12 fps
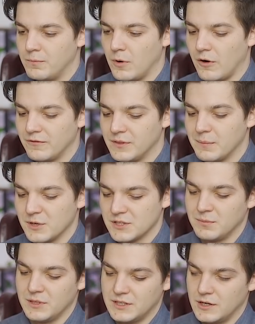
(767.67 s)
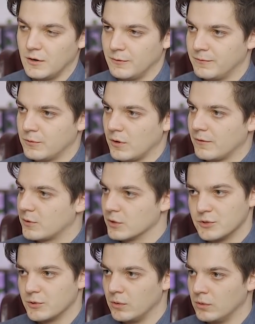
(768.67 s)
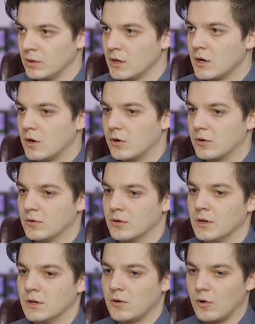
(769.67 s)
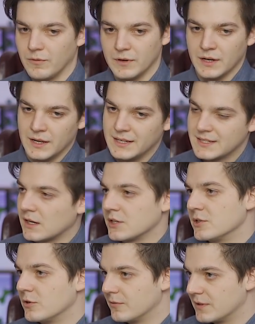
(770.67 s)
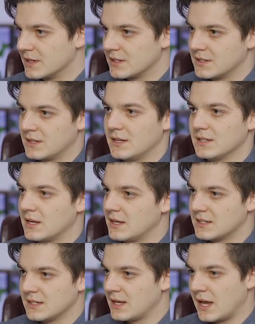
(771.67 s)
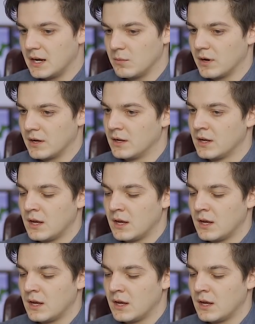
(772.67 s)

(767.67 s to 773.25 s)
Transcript: of the possibility of control or over a discussion over this in any way,